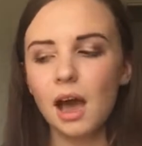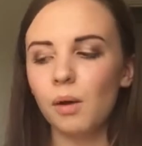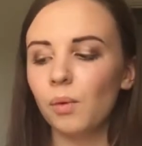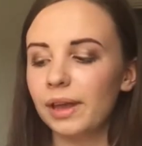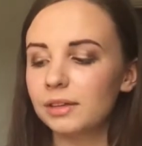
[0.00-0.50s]

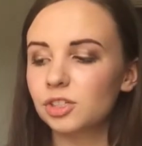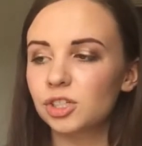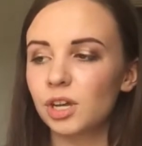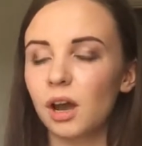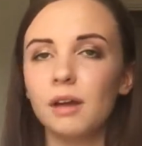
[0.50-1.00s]
which
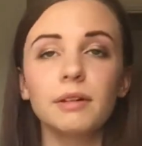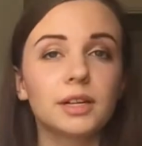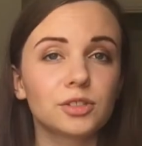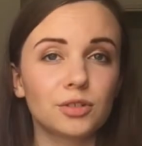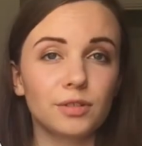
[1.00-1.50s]
I really
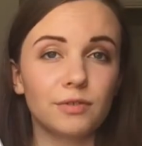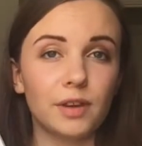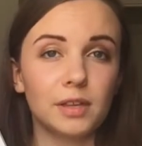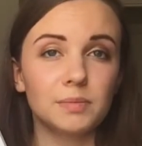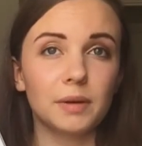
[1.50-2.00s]
enjoyed the
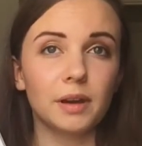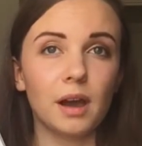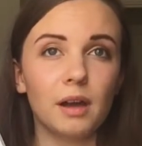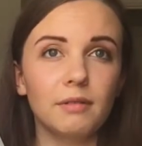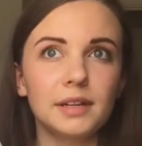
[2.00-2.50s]
first book.
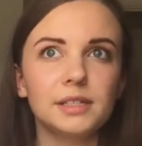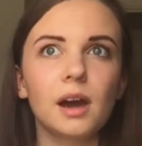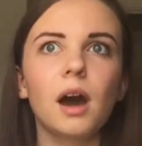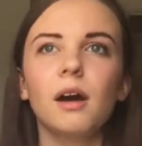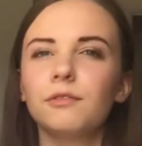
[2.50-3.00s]
I read it
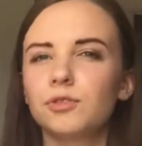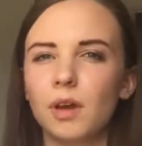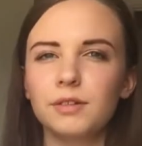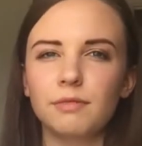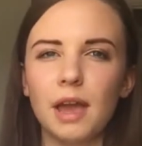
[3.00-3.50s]
after
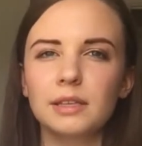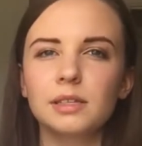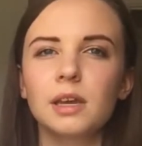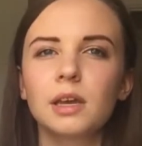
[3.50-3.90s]
I'd read... Did